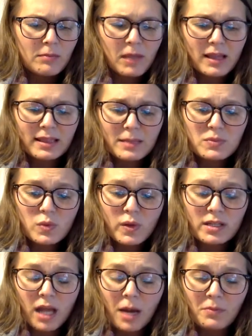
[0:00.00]
My limbs
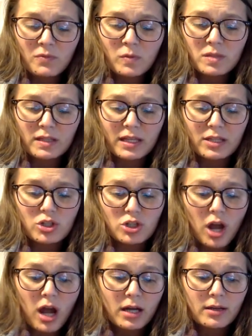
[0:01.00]
went numb from delayed
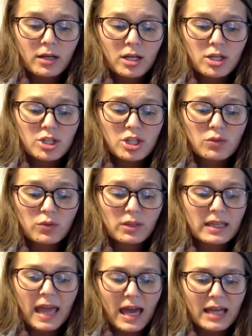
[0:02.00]
shock. She
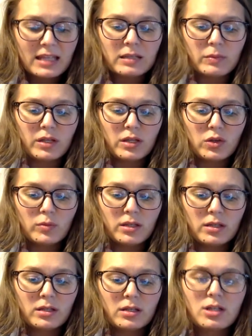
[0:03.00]
really hadn't been human.
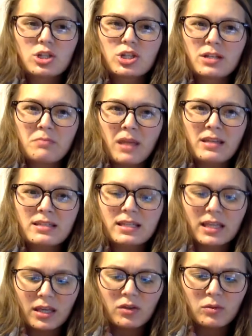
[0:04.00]
She'd meant to
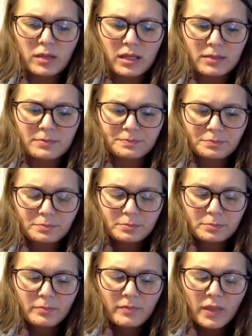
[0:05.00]
kill me.
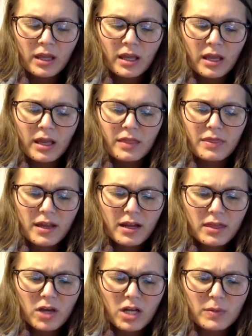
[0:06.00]
Then
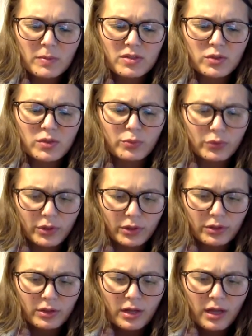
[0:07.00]
I thought about Mr.
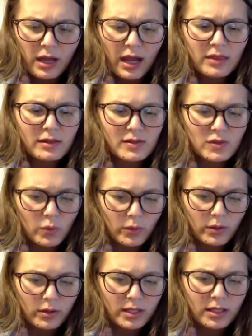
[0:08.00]
Brunner and the
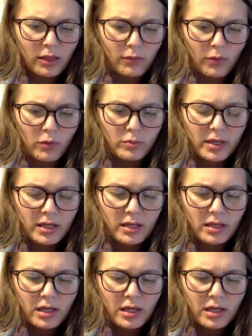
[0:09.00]
sword he'd thrown me.